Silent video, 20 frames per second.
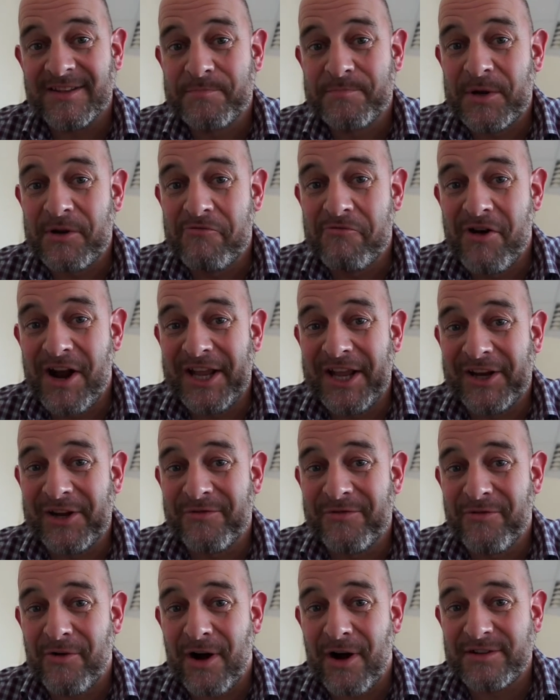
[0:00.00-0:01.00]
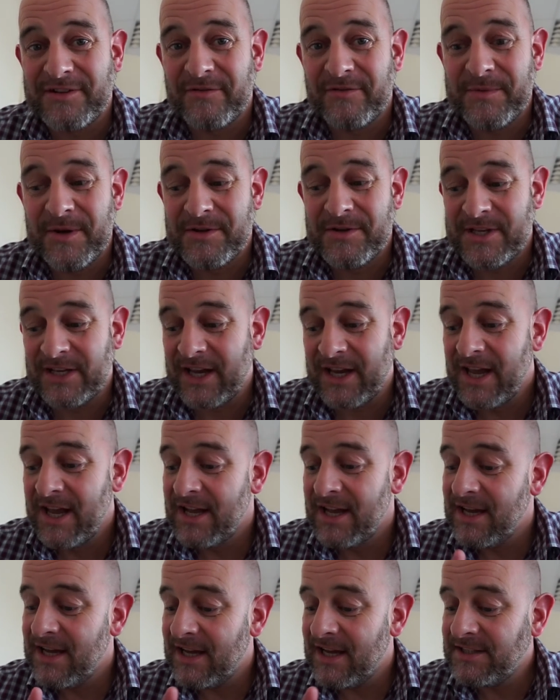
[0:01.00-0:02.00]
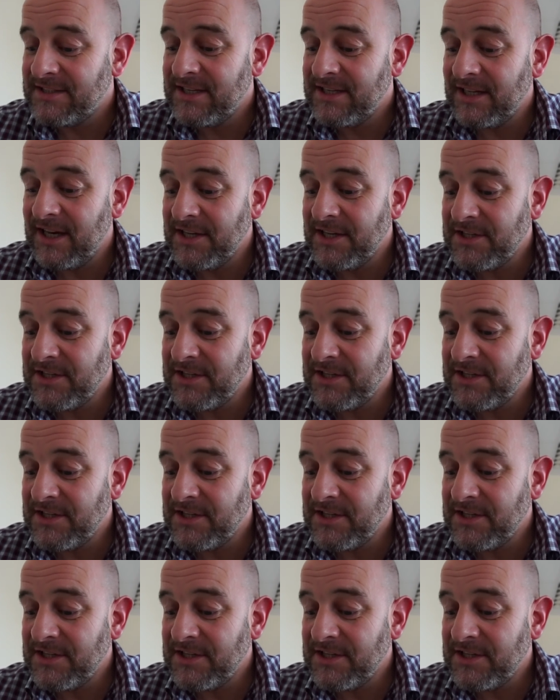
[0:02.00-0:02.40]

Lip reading: It's been a really good variety of music until